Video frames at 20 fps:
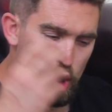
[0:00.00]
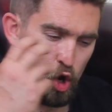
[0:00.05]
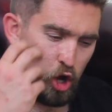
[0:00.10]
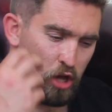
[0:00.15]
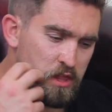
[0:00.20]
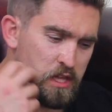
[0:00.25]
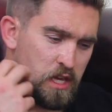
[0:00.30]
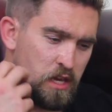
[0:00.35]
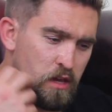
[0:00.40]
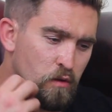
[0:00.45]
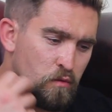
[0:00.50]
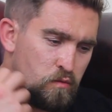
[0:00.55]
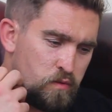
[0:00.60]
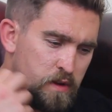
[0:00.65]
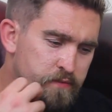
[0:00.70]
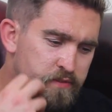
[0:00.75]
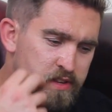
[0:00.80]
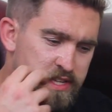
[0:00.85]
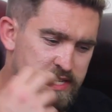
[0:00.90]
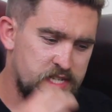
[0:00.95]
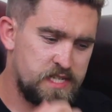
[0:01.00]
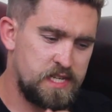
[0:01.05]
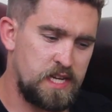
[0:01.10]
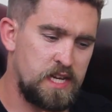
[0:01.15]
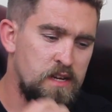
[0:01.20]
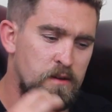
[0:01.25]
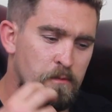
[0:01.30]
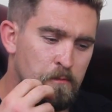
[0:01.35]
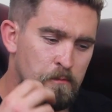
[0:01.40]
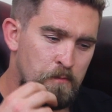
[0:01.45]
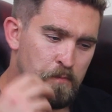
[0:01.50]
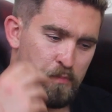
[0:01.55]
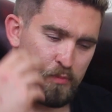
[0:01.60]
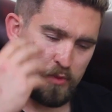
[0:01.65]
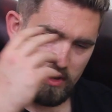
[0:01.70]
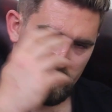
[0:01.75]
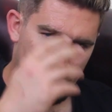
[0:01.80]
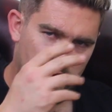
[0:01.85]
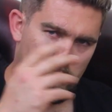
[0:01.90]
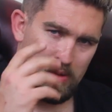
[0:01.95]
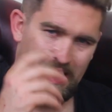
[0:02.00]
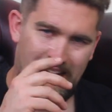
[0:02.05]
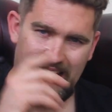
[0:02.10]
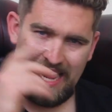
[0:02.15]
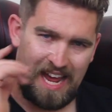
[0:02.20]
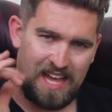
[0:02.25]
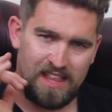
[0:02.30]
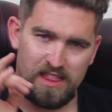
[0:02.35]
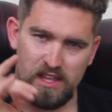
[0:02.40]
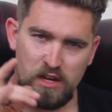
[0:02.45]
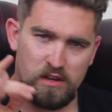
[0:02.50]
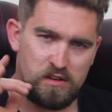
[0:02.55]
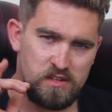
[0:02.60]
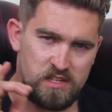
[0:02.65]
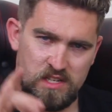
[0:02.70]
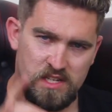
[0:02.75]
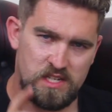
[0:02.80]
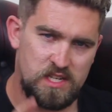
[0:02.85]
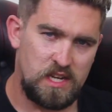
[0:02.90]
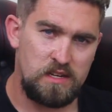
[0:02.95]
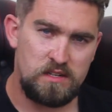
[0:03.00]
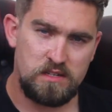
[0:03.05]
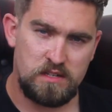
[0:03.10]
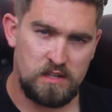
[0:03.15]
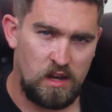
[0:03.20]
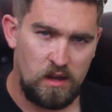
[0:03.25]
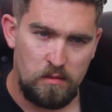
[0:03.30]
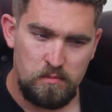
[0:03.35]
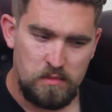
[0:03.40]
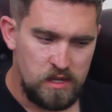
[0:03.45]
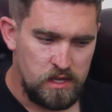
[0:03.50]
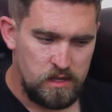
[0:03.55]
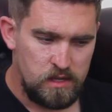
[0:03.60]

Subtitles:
On the revisiting of the palate and the nose at the same time,